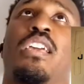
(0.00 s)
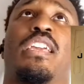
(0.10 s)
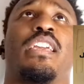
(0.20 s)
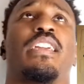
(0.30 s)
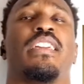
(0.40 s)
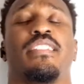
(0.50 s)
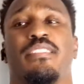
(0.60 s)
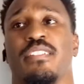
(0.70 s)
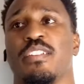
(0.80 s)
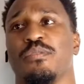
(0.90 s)
and
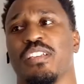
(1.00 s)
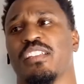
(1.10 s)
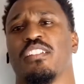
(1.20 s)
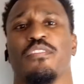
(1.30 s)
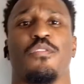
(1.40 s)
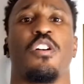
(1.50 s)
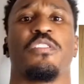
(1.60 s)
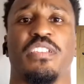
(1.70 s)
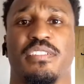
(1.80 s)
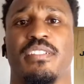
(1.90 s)
he was like looking for
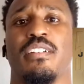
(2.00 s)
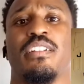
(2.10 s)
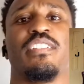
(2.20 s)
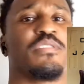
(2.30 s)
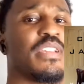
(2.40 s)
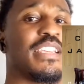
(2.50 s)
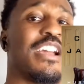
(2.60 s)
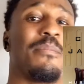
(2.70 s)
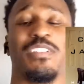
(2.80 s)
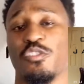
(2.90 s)
all these sons. He's like,
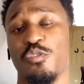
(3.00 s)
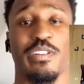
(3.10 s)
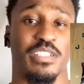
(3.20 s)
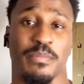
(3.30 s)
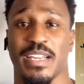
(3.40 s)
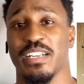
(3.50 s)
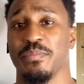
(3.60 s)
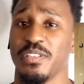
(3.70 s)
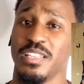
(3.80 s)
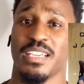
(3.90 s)
yeah, I'm about to anoint somebody
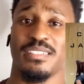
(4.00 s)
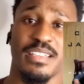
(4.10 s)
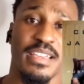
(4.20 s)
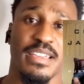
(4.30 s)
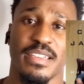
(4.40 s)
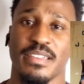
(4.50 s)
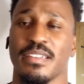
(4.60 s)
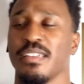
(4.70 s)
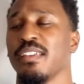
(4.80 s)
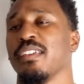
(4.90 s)
to be the next
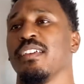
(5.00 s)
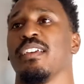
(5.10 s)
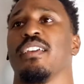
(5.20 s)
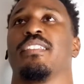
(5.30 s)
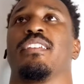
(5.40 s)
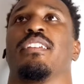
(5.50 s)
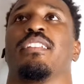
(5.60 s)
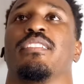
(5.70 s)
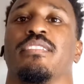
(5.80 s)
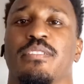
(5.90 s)
king. And
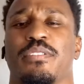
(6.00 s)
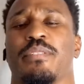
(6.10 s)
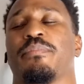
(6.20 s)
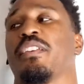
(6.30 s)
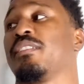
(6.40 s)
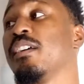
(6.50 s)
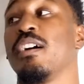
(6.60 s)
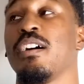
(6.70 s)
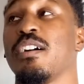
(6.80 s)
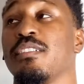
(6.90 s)
then he was like,
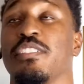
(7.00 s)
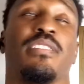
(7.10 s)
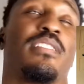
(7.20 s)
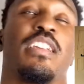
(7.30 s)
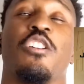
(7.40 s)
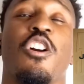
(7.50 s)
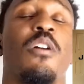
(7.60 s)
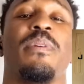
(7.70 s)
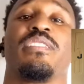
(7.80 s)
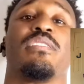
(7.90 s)
nah, Jesse's like, here are
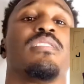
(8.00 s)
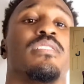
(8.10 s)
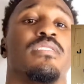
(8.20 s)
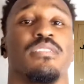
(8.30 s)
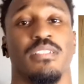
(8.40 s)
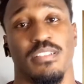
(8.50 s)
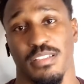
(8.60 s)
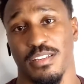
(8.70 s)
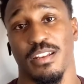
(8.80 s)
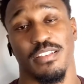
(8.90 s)
all my sons. And
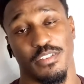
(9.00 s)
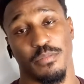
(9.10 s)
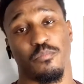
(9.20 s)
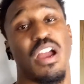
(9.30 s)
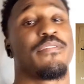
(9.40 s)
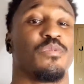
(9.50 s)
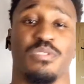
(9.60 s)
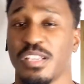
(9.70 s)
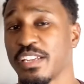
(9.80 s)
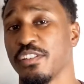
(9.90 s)
then the prophet
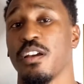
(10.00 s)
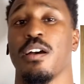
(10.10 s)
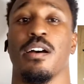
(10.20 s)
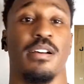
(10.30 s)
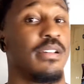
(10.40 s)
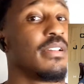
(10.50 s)
was like, nah,